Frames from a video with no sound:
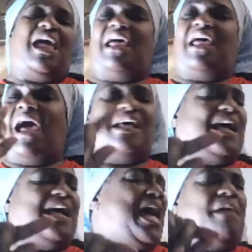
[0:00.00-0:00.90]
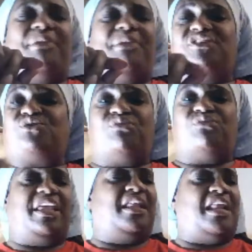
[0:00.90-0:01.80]
I've been
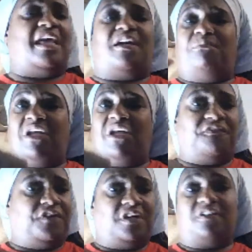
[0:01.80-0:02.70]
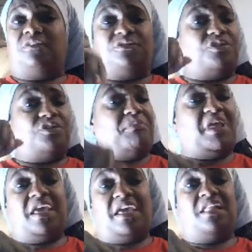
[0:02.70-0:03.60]
swinging like a motherfucker on a
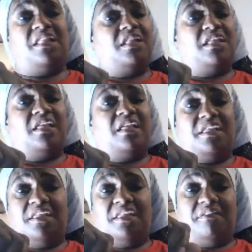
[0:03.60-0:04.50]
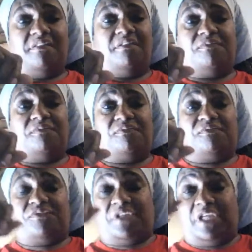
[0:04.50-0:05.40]
man,
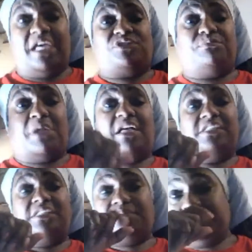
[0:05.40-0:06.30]
even down to my husband.